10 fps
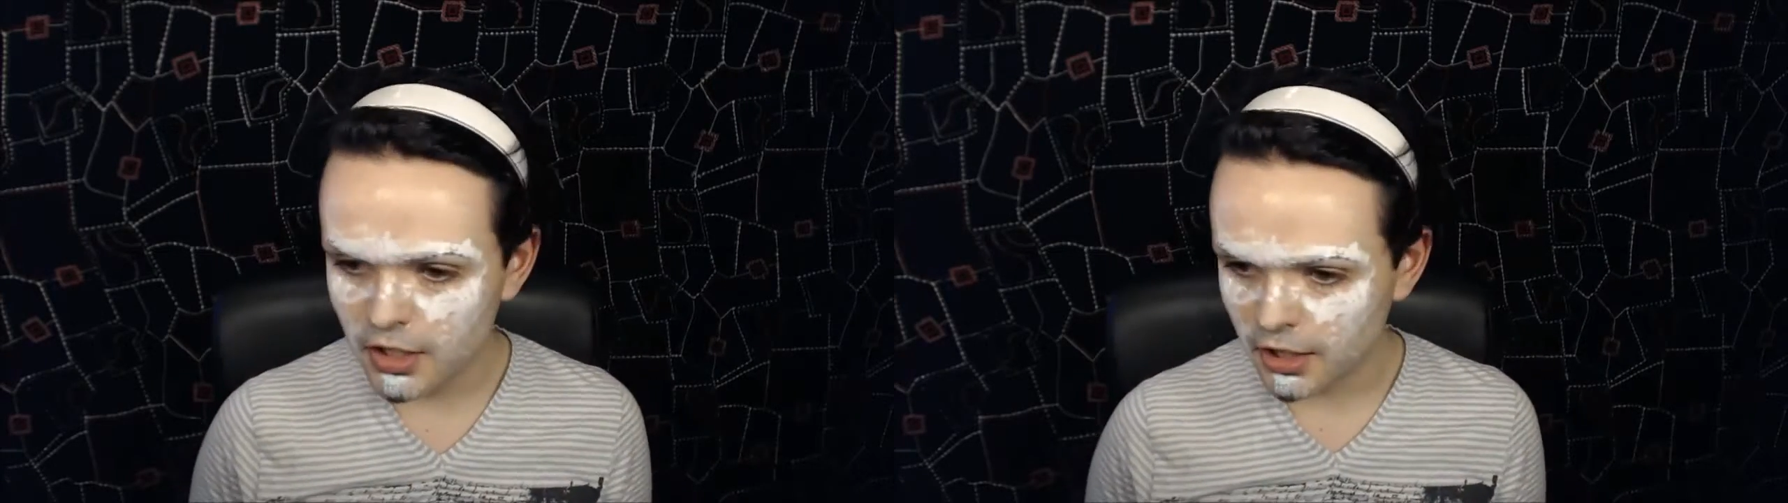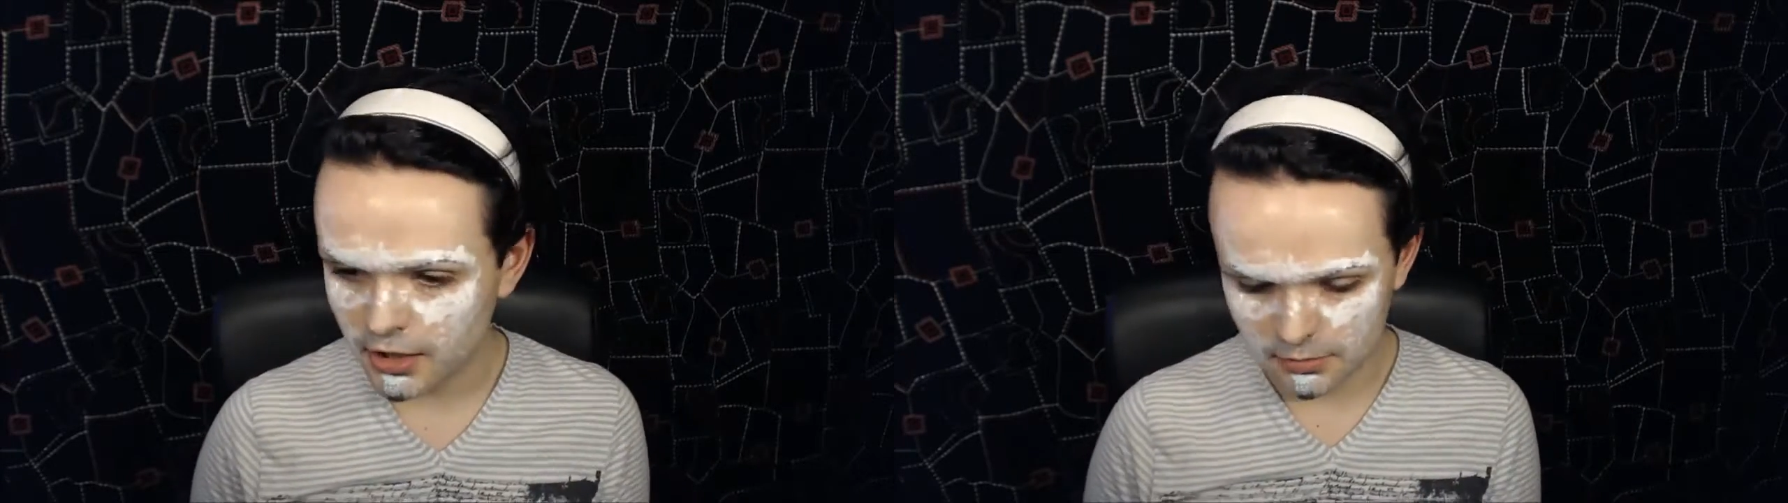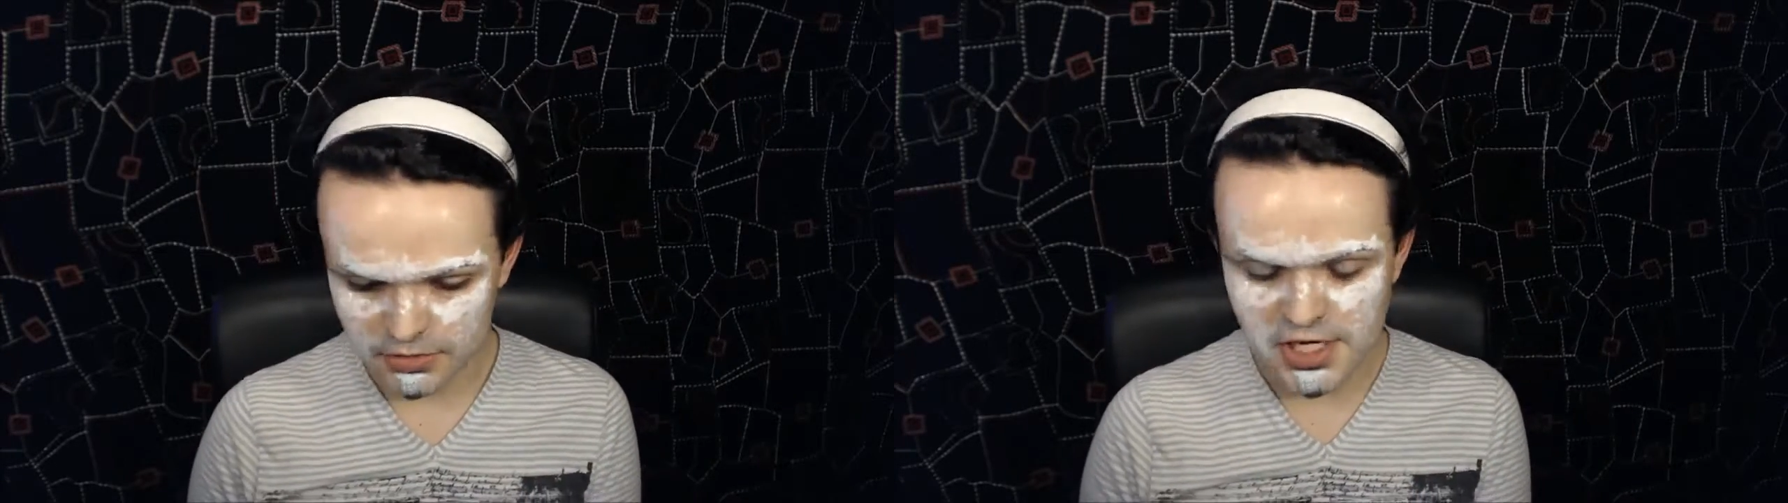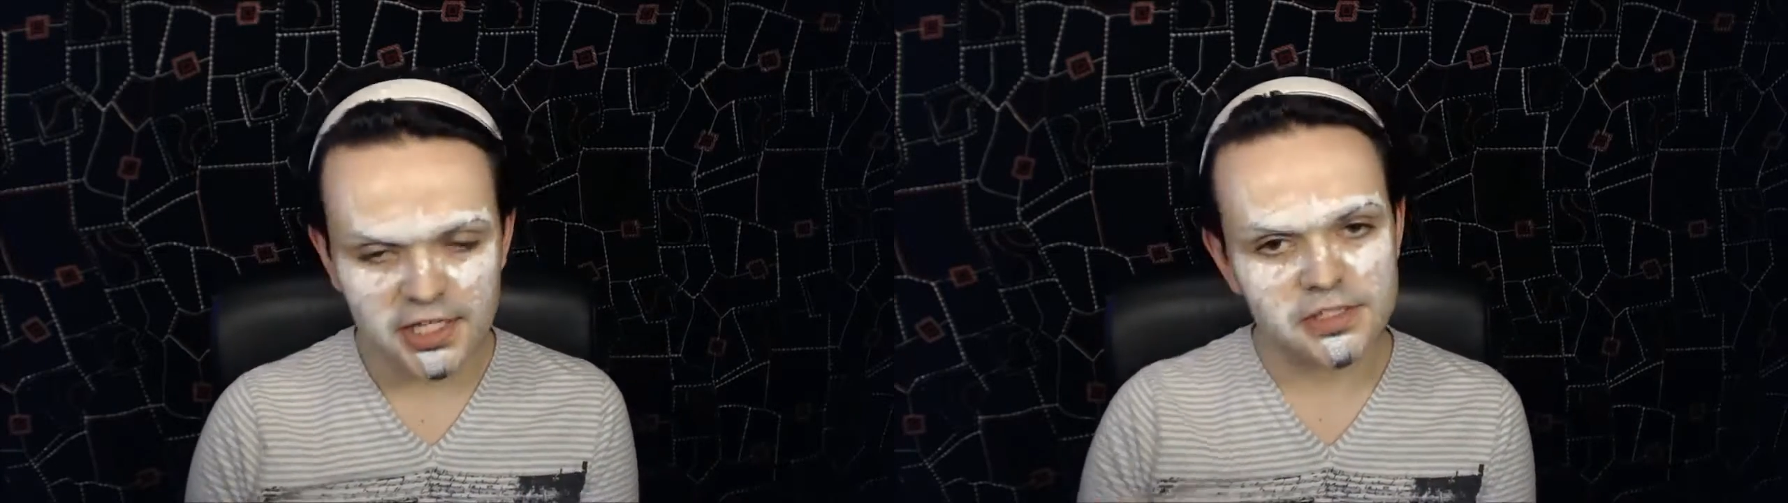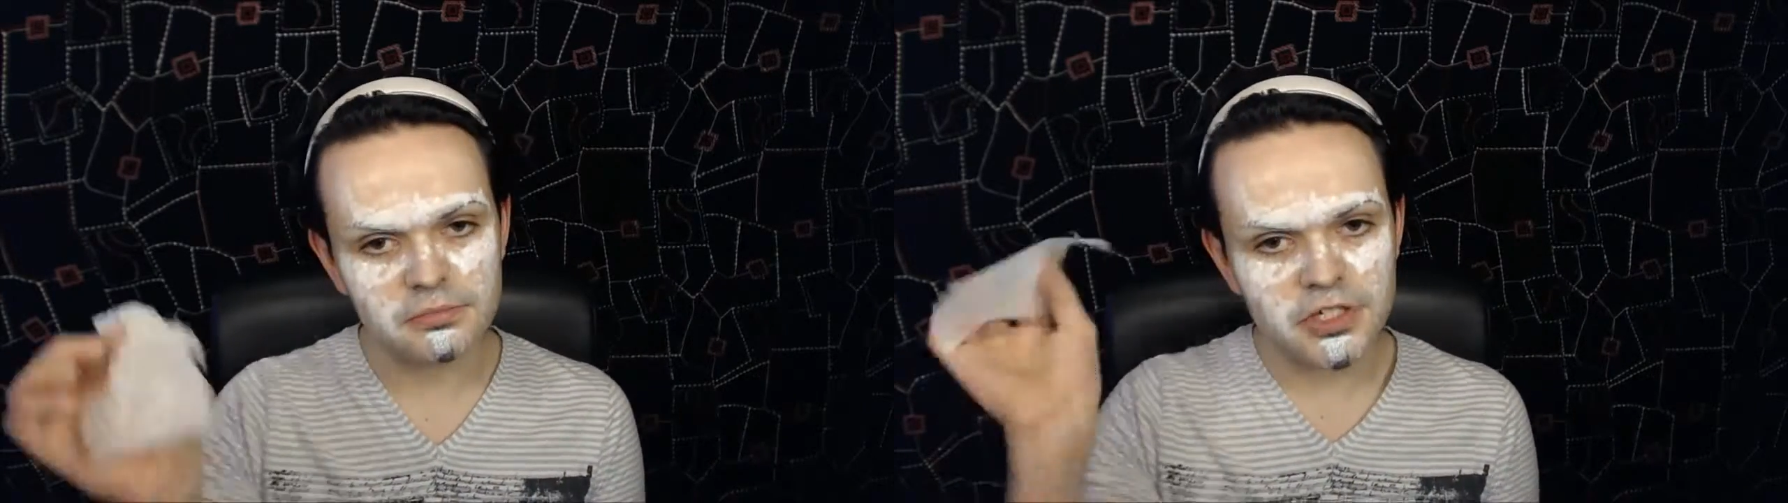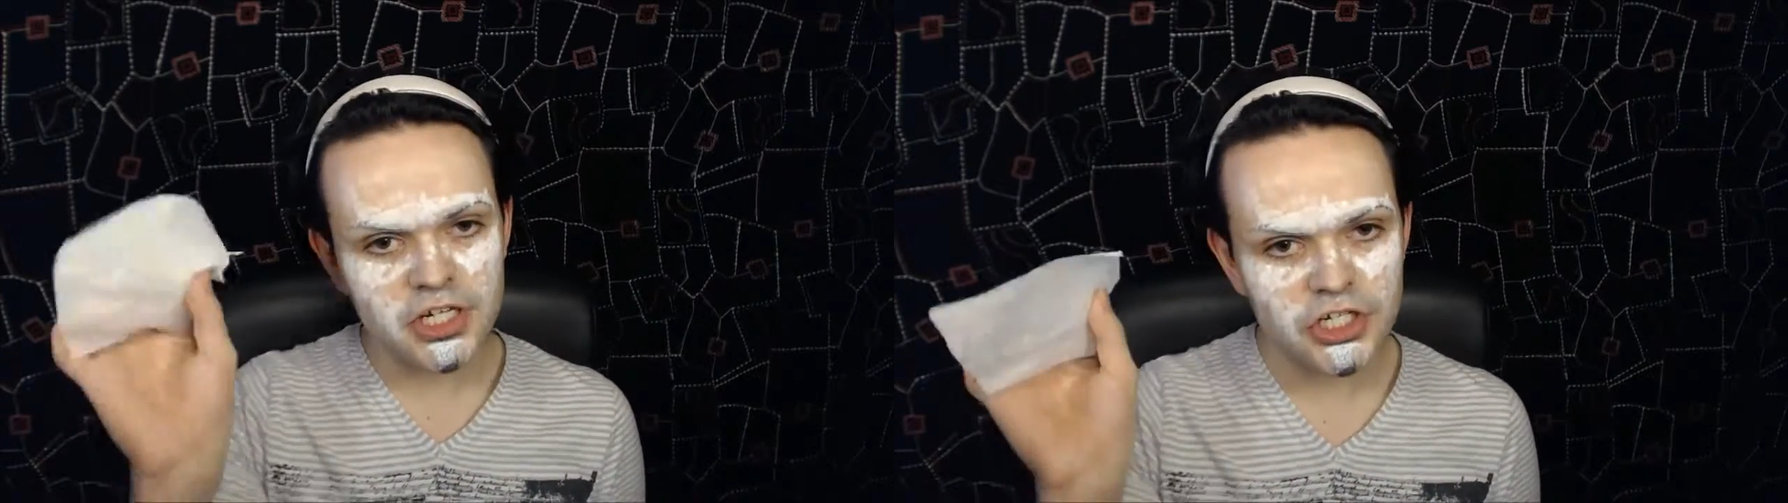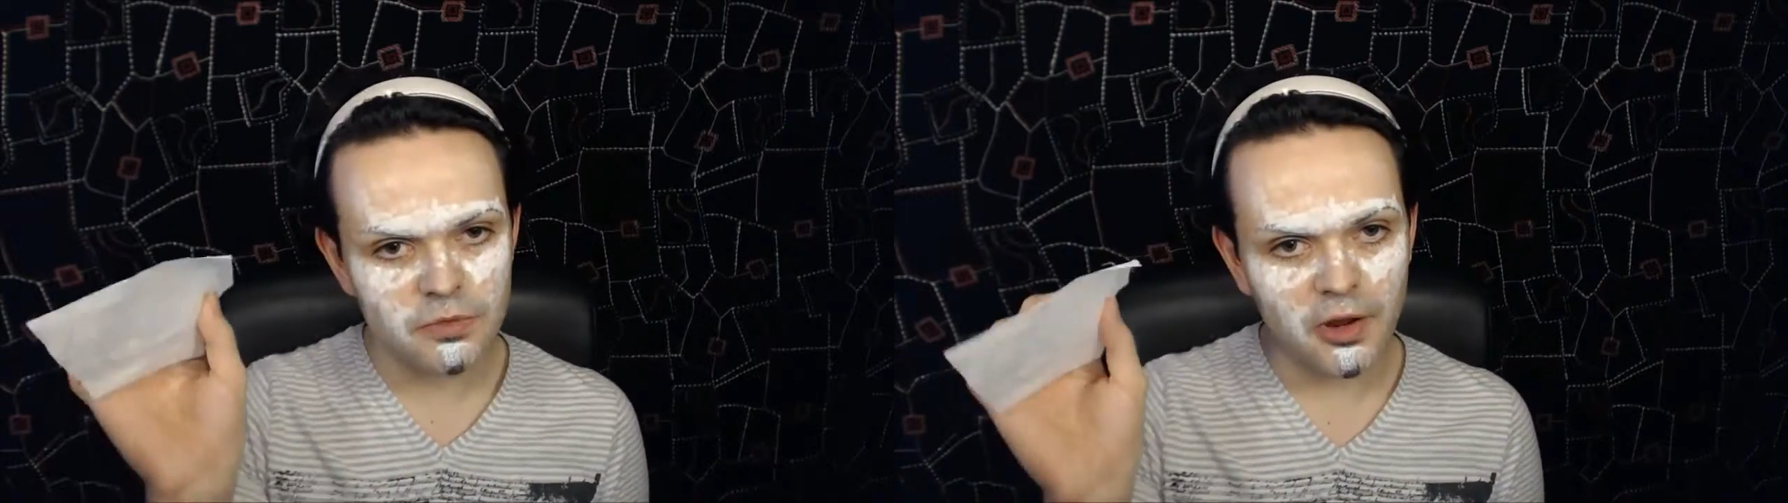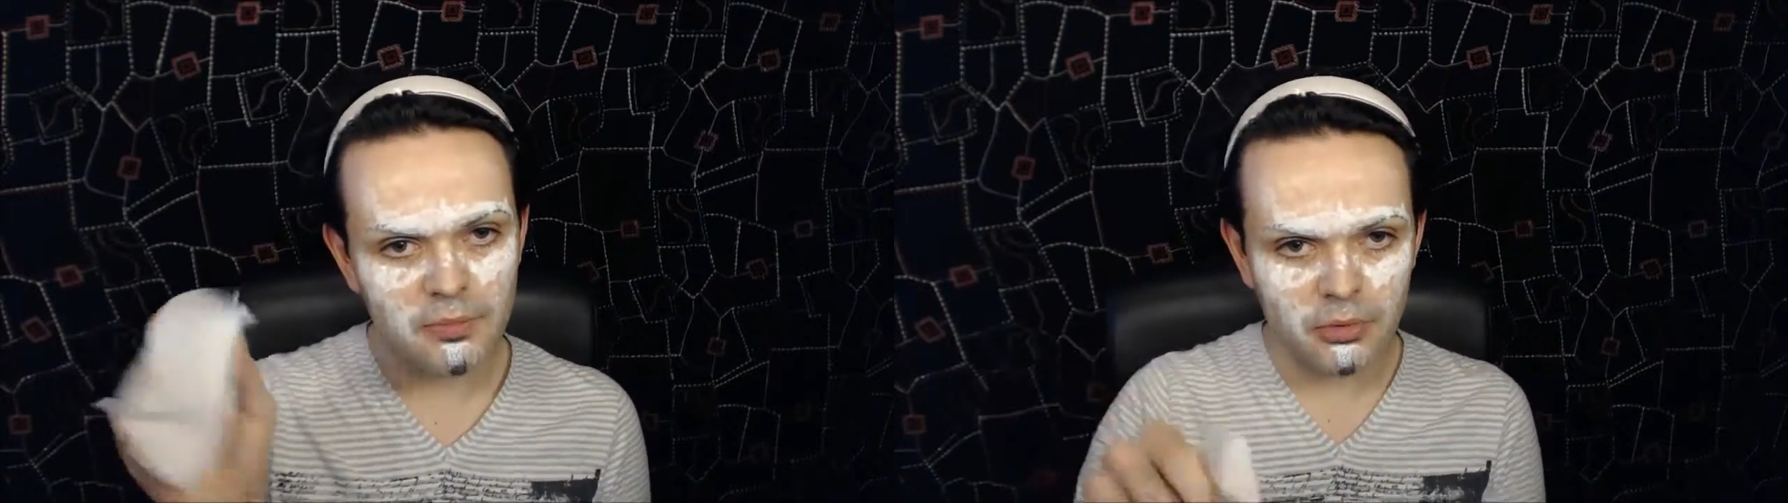I'm going to take some
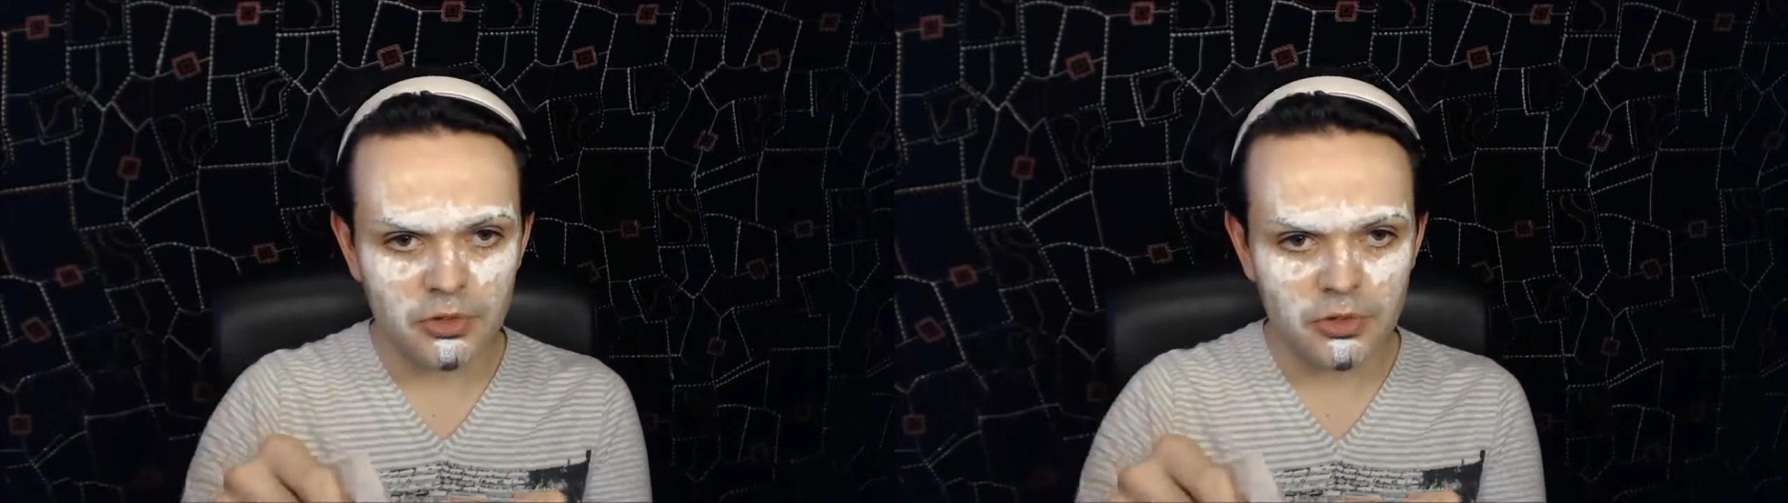tissue paper,